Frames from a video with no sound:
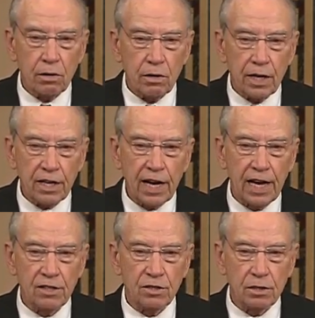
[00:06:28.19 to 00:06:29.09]
it
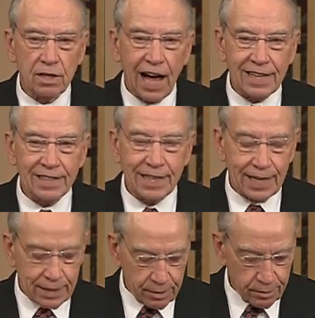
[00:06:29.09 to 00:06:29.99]
has gotten
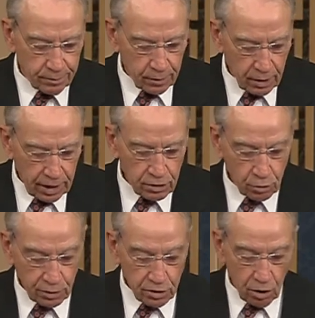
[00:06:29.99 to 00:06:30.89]
done as a
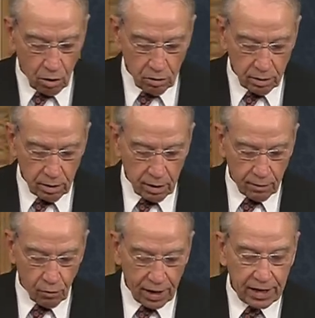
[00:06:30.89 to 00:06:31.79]
result
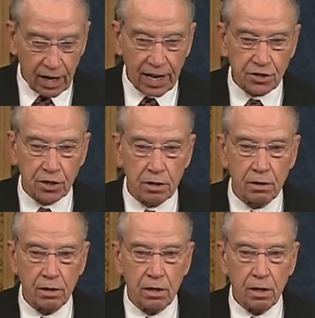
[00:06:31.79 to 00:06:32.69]
of regulation
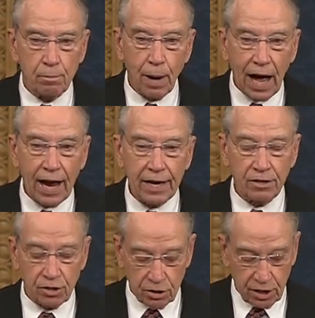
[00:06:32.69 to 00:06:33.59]
by
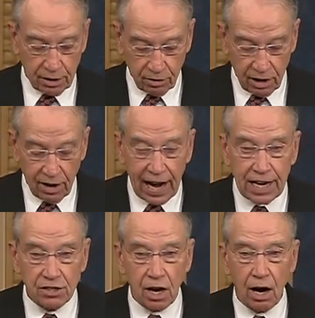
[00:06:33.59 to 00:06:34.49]
Secretary
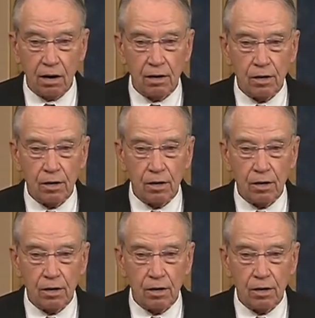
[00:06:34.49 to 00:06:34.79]
Azar,